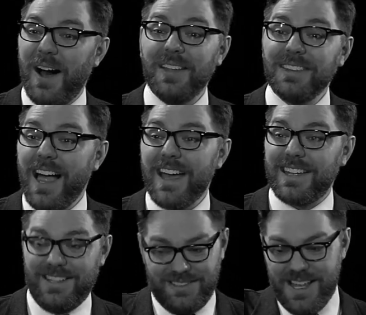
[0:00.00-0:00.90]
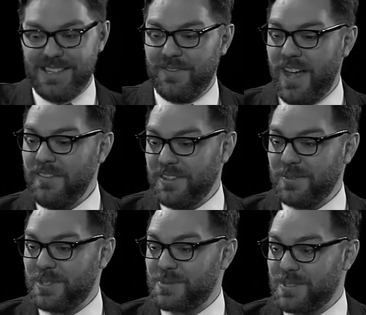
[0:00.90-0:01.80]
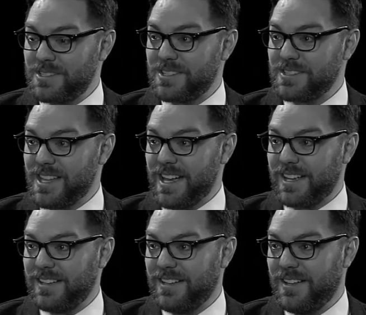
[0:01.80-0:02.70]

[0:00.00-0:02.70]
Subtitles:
unlike Days of Heaven, which was just like,